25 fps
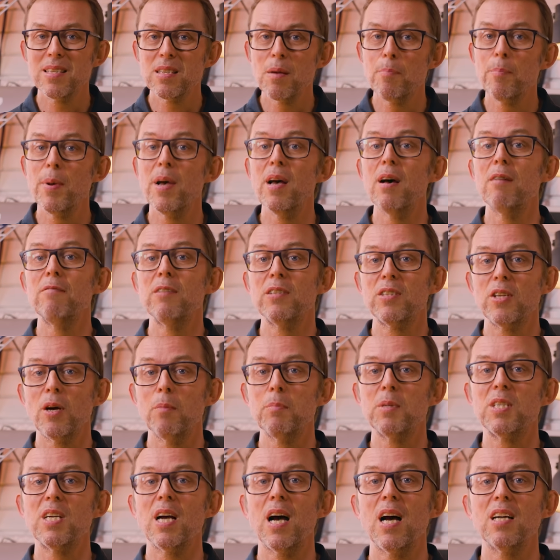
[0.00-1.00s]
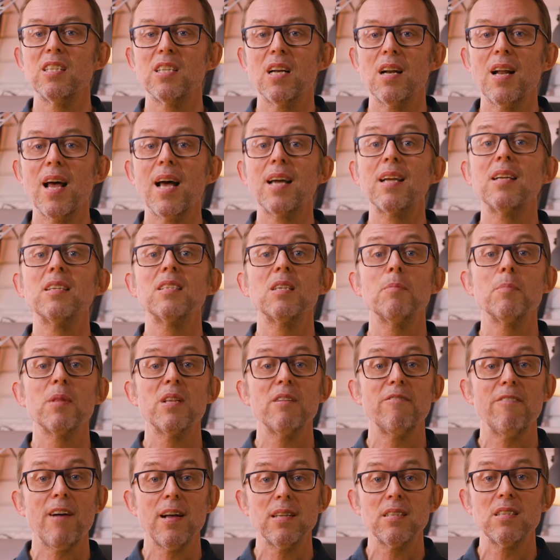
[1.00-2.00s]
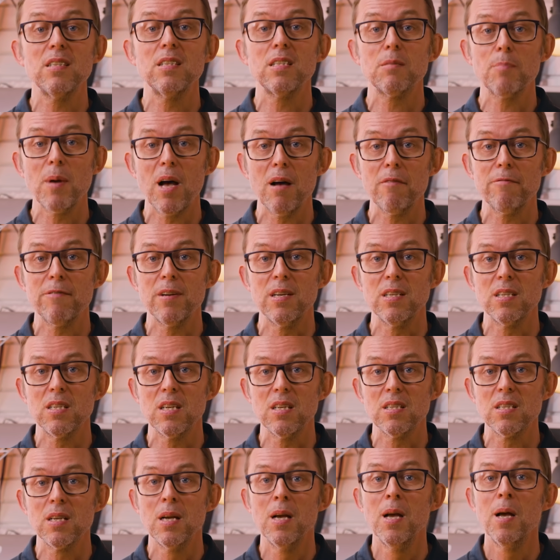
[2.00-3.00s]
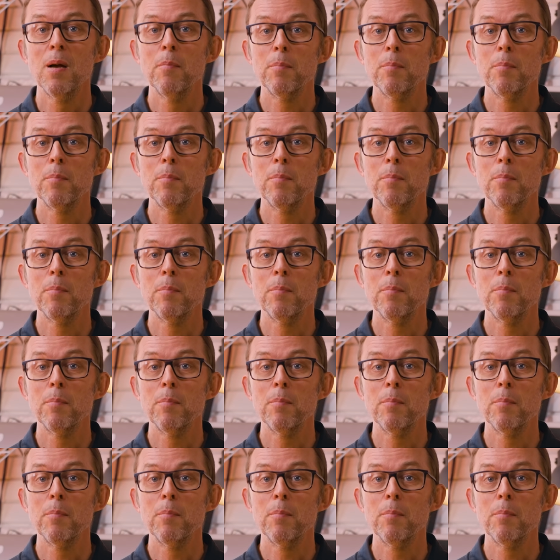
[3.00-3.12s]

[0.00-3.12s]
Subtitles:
it's a bit of a dumb charger, lacking some of the fancy smart features